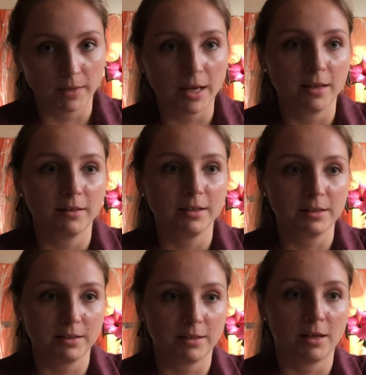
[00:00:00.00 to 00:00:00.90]
And this
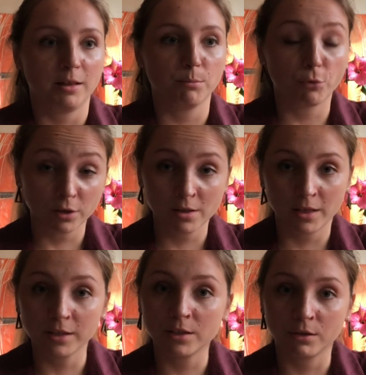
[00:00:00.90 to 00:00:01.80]
is an important
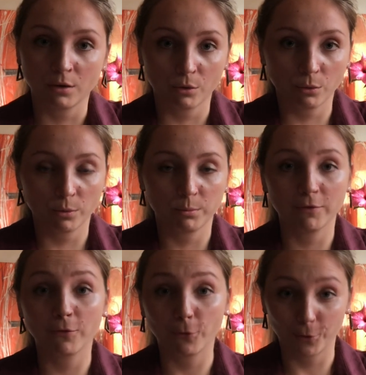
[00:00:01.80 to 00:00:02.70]
thing to know
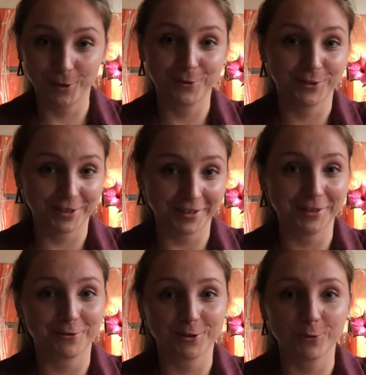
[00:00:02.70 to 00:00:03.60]
before you start
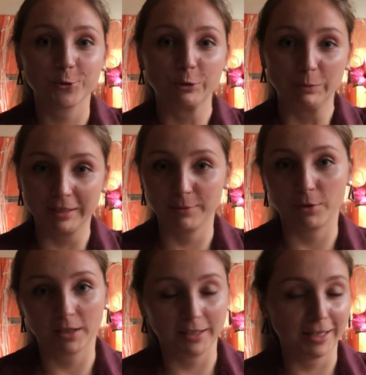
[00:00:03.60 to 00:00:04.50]
your social media marketing